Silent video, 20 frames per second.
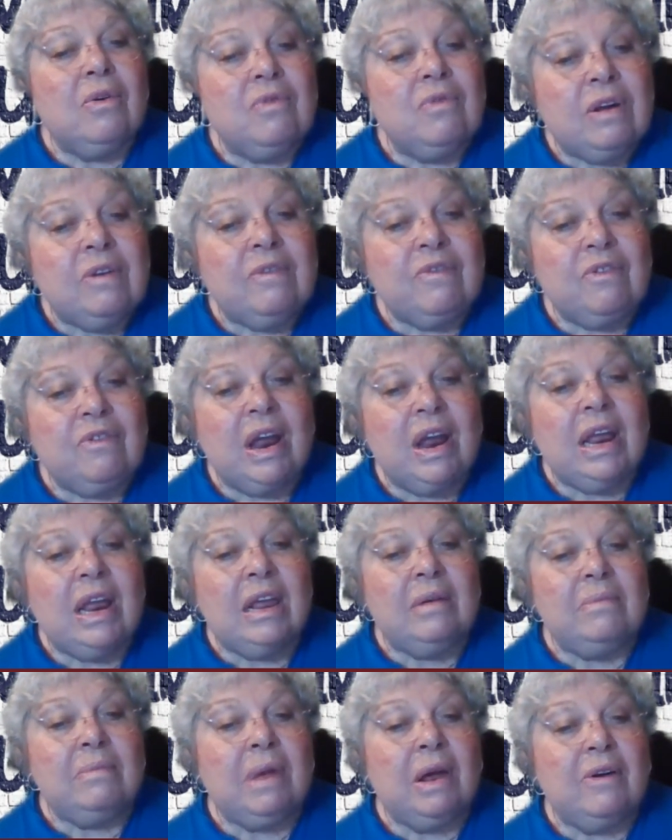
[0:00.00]

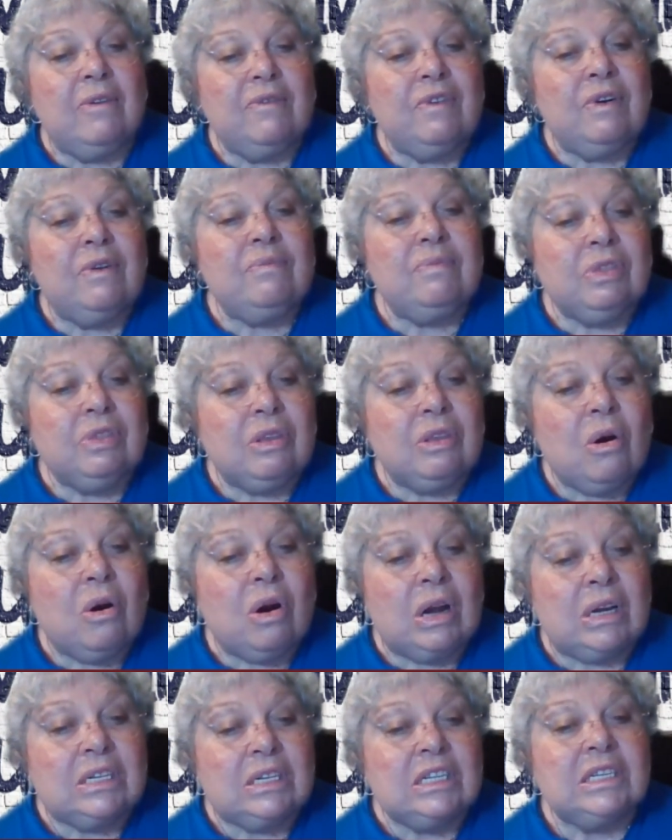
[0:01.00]
Refrain from
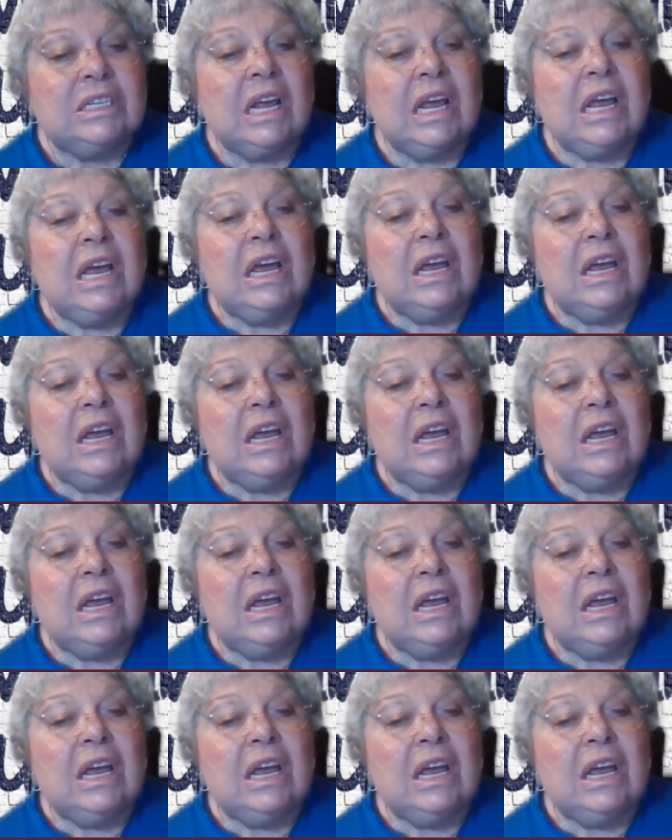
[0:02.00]
thoughts.